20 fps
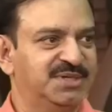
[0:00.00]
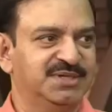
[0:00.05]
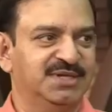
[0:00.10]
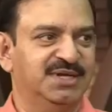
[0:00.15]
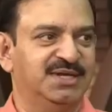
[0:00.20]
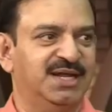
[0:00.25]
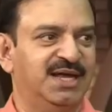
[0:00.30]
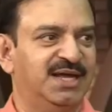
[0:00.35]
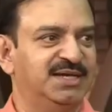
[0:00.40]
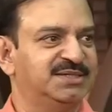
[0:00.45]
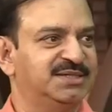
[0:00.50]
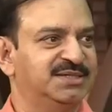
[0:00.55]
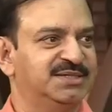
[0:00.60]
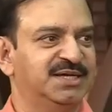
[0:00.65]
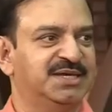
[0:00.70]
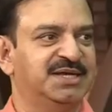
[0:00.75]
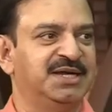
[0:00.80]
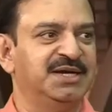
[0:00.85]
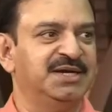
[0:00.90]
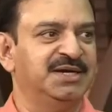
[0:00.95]
the last is the
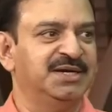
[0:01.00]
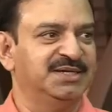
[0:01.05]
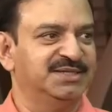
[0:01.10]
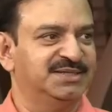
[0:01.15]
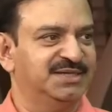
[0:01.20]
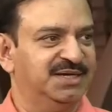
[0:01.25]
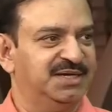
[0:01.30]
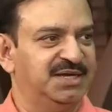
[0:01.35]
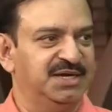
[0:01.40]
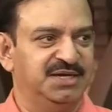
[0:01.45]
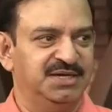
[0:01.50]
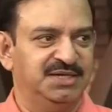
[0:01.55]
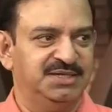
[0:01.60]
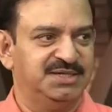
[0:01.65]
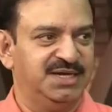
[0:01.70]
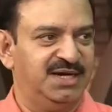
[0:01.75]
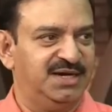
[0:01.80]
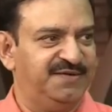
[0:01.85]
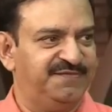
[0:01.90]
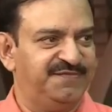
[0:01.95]
kidneys. The kidneys
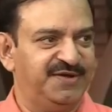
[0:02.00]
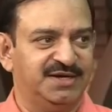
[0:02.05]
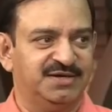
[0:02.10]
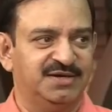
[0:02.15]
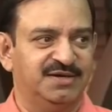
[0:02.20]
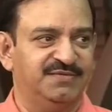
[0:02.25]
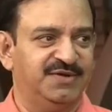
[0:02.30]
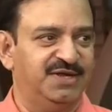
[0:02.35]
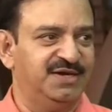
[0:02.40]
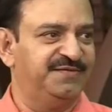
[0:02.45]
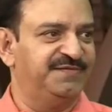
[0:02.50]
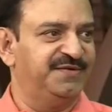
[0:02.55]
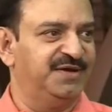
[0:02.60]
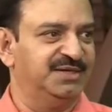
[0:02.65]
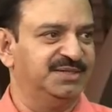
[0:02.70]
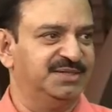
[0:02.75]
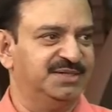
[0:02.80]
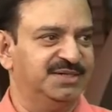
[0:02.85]
get affected very fast.